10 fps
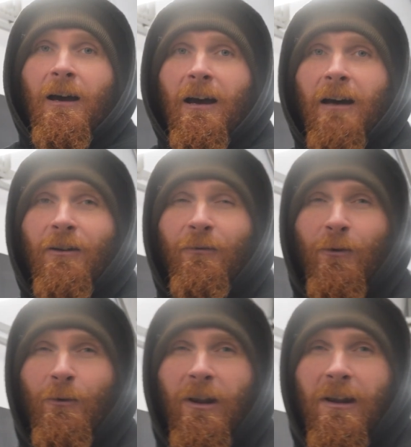And a
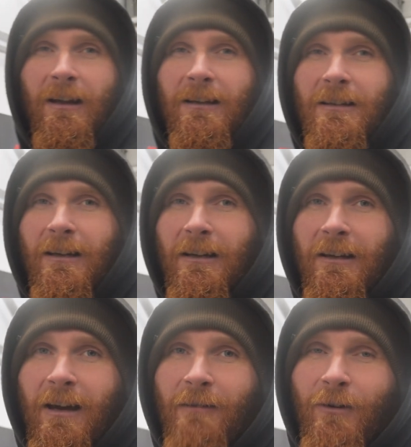few other things I'm going to
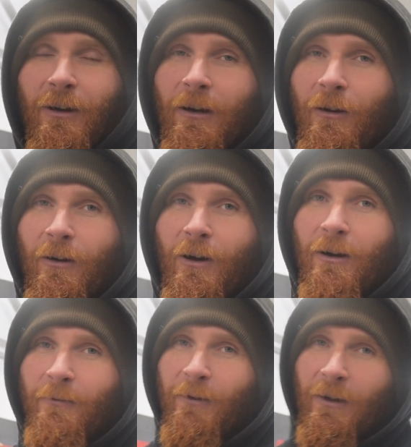
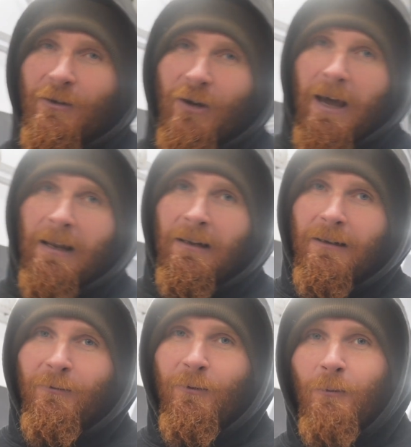cover for the channel,
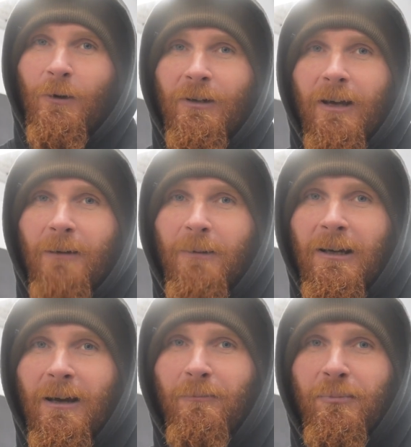for what's coming
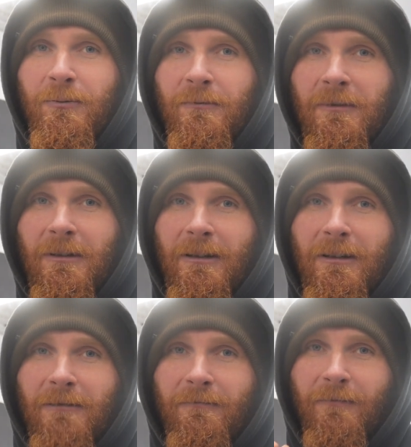up
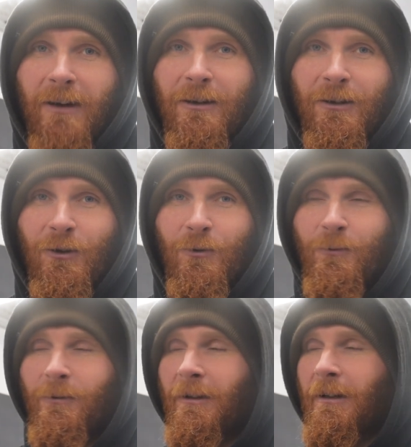very
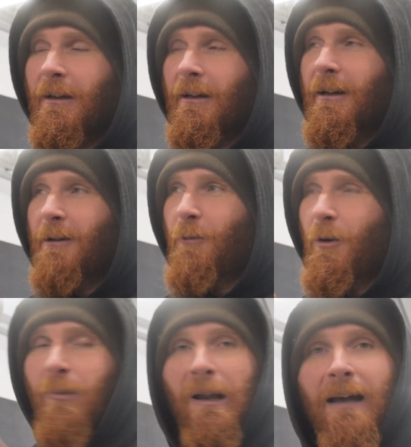soon.
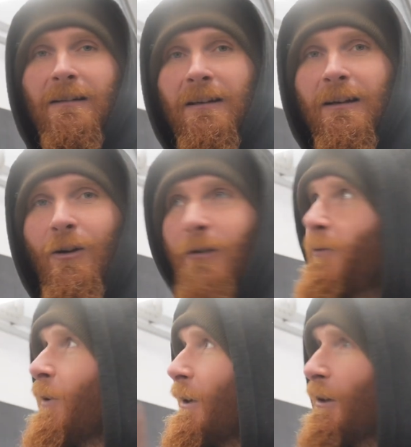What plans I got
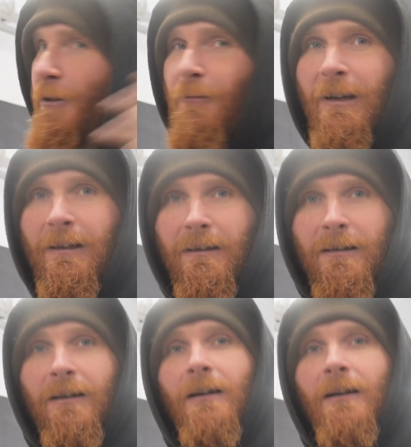for the unit,